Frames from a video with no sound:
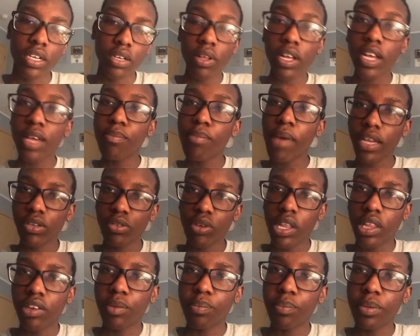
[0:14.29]
and welcome back to
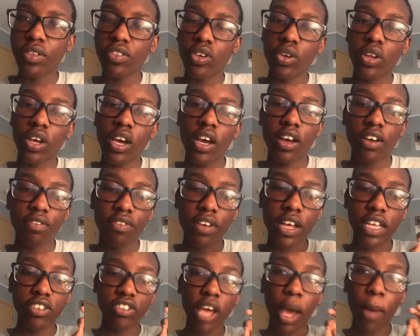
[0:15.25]
another episode of
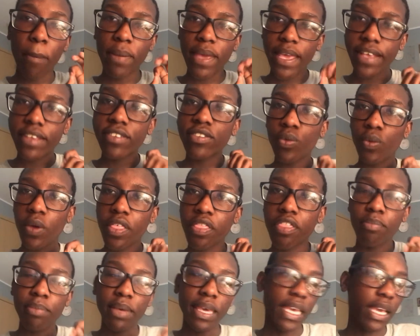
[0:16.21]
Topics
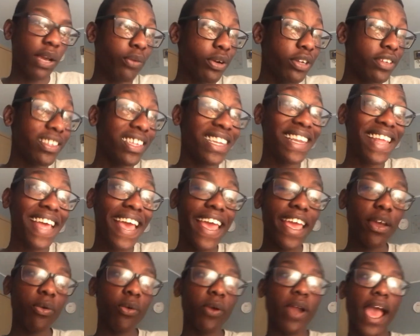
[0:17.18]
With Me, where
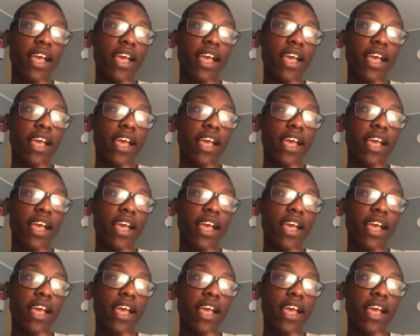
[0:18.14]
today we're